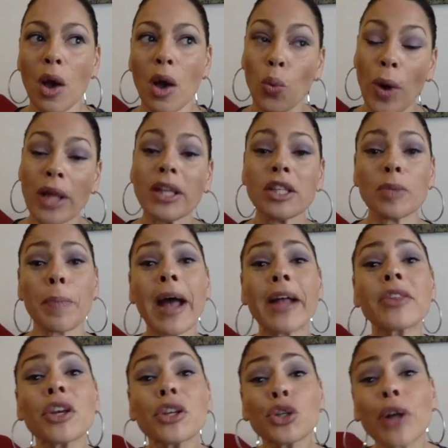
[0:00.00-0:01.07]
Well, it
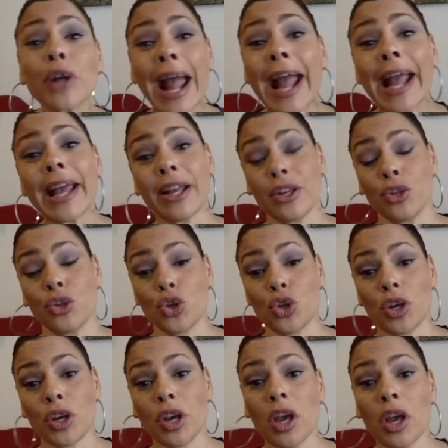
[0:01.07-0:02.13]
depends on your
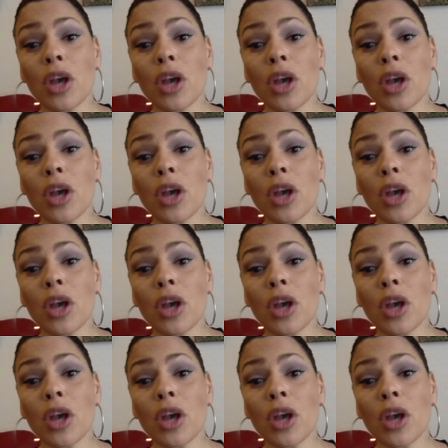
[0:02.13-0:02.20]
age.